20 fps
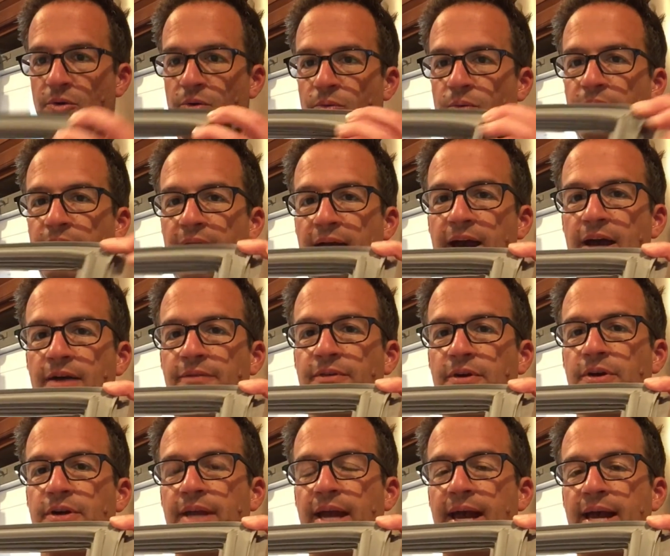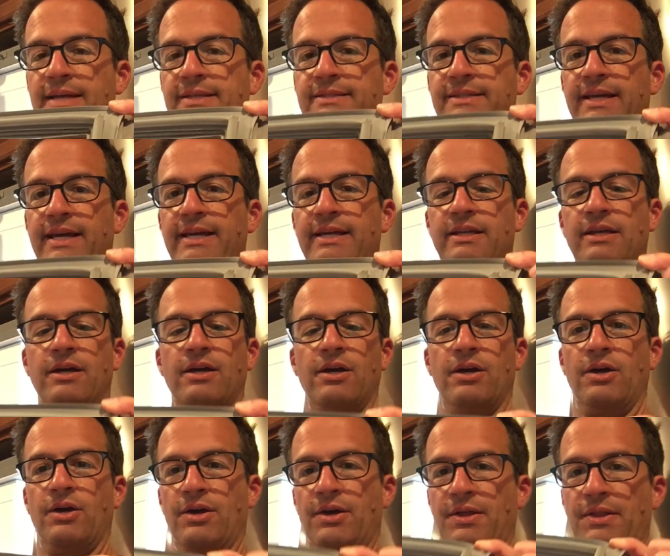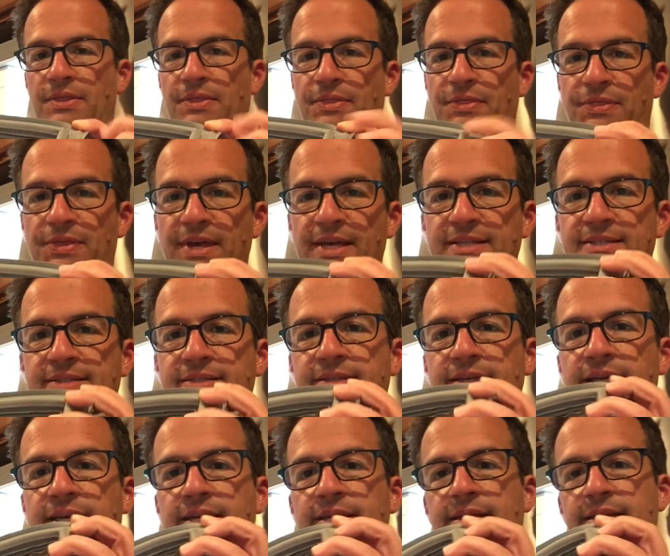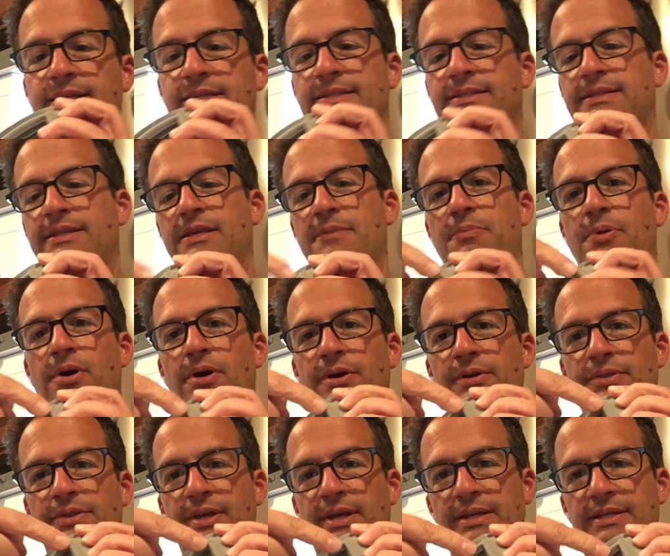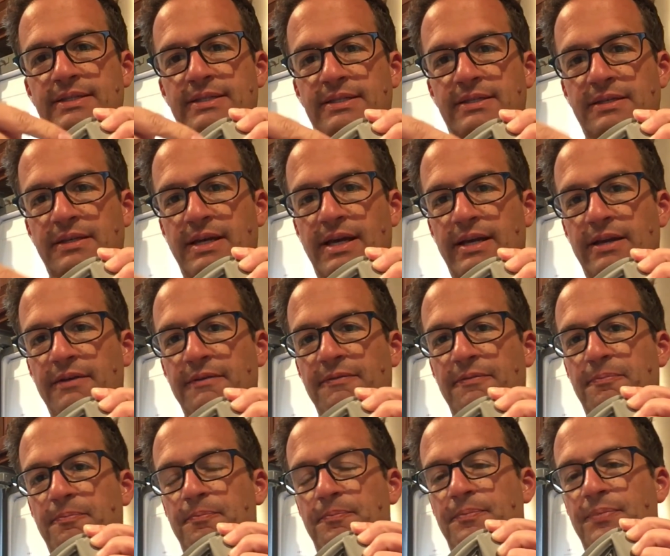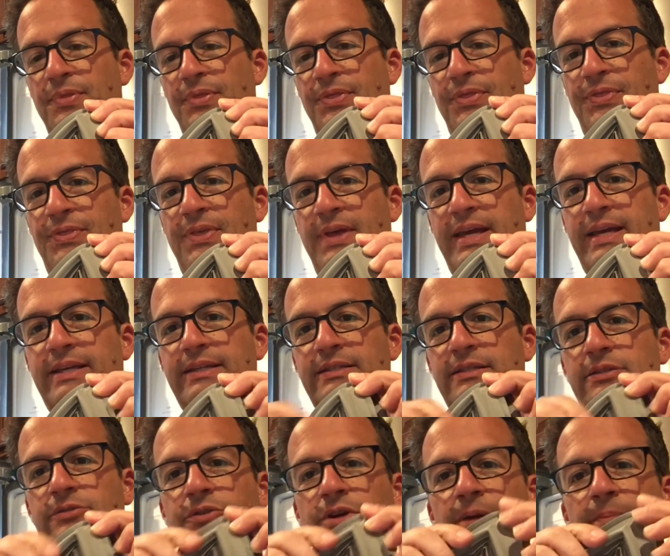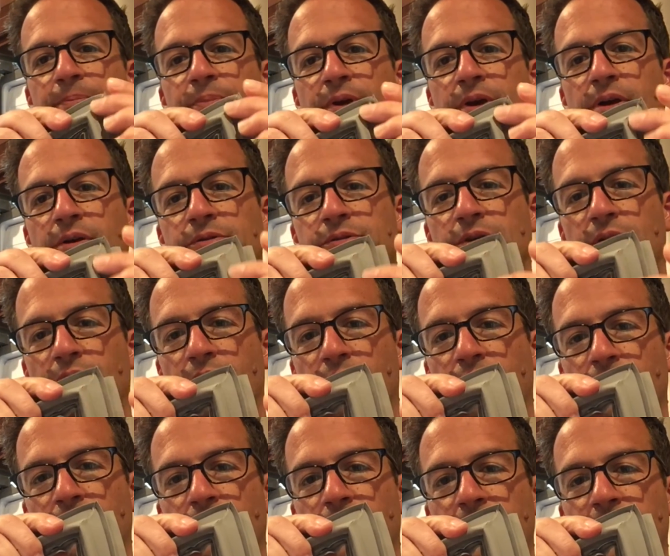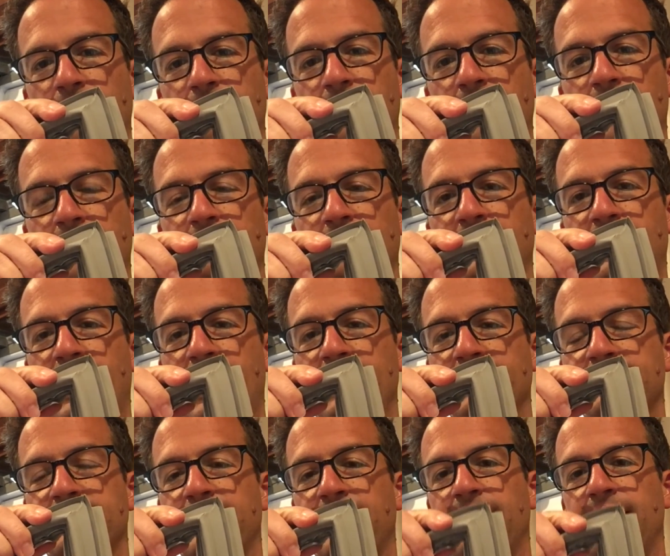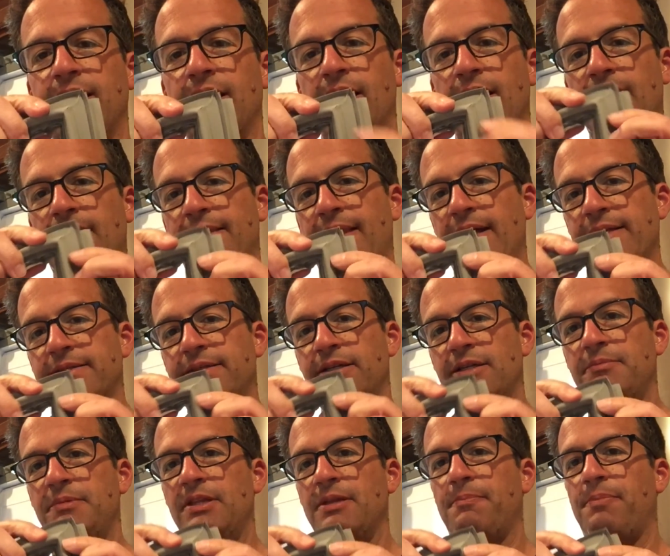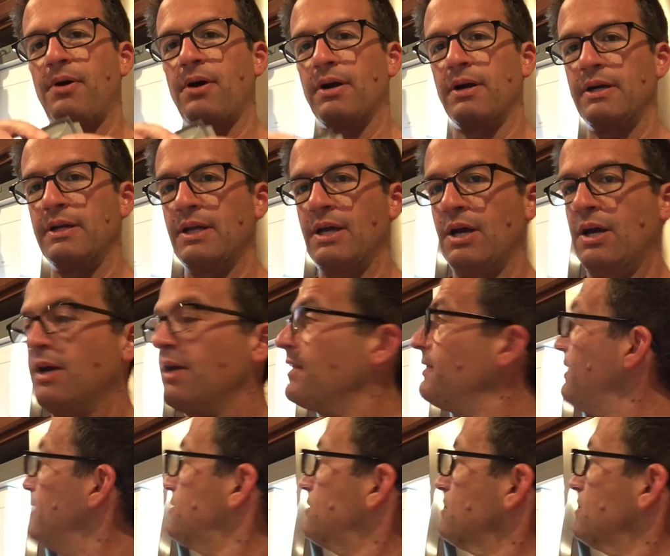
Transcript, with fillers: We have our gasket. This is the part, this kind of thick strip that goes all the way around the gasket. That's gonna be the part that